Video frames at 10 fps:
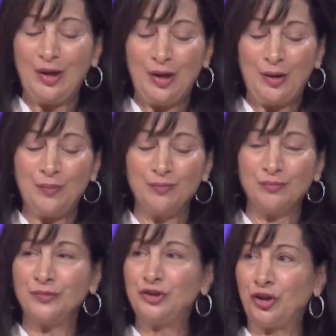Um,
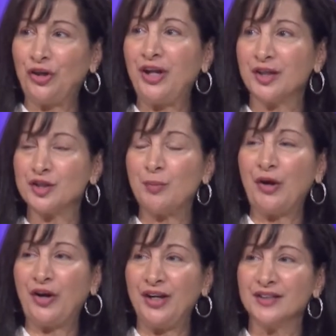experiences, journey probably.
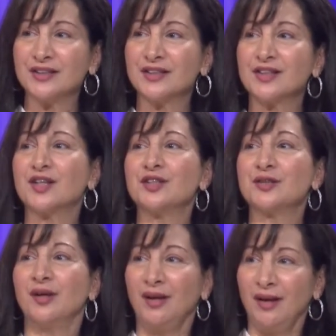experiences
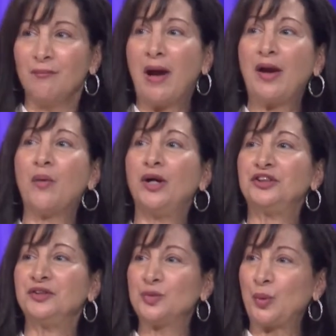because yeah. my
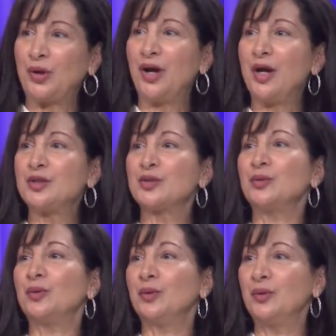questions were in high
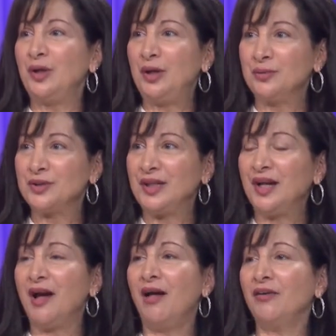school and then it was in
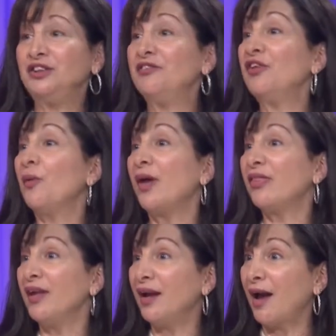college, even though I
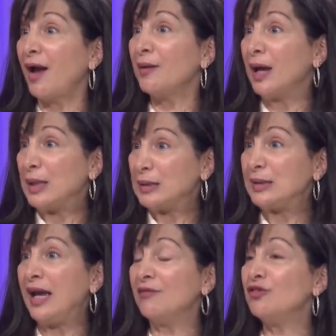think I got
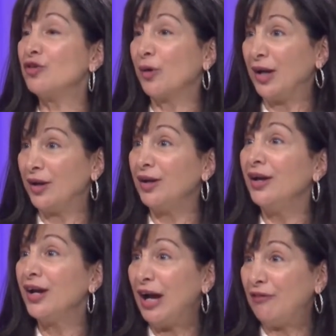saved during
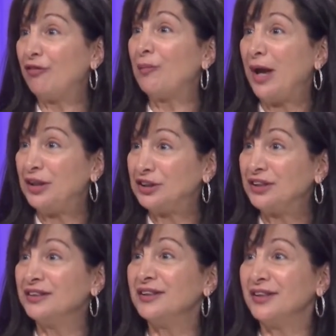
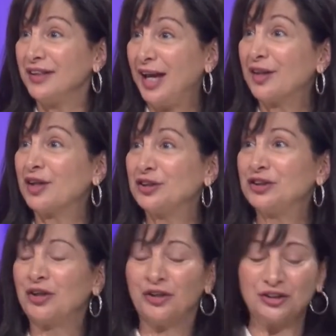confirmation and yeah. Catholic
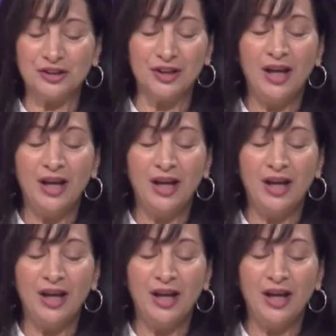Church. And